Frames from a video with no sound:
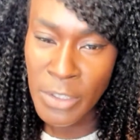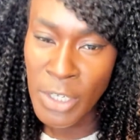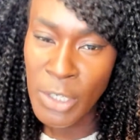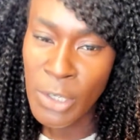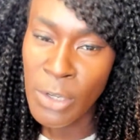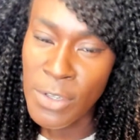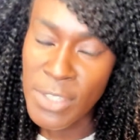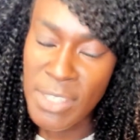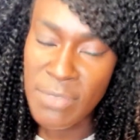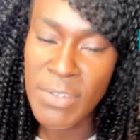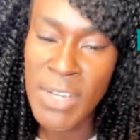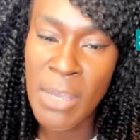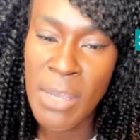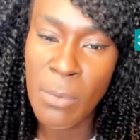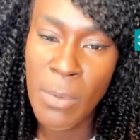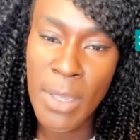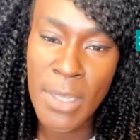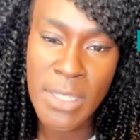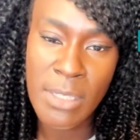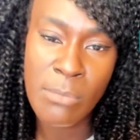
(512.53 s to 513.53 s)
I know lots of
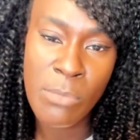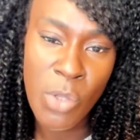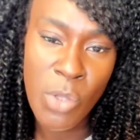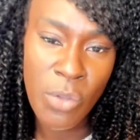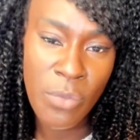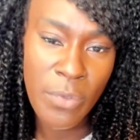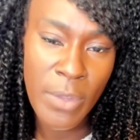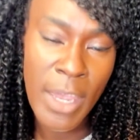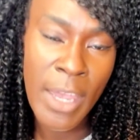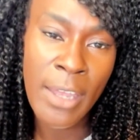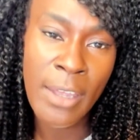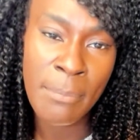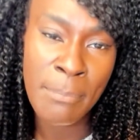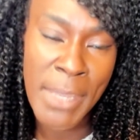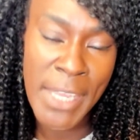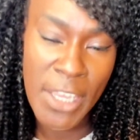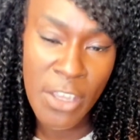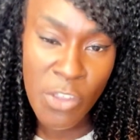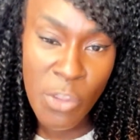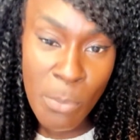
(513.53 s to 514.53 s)
networks are
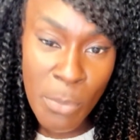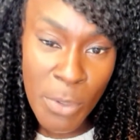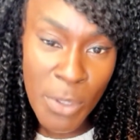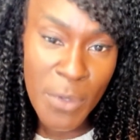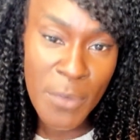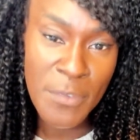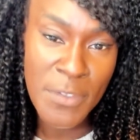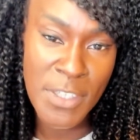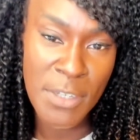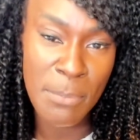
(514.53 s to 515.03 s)
making the move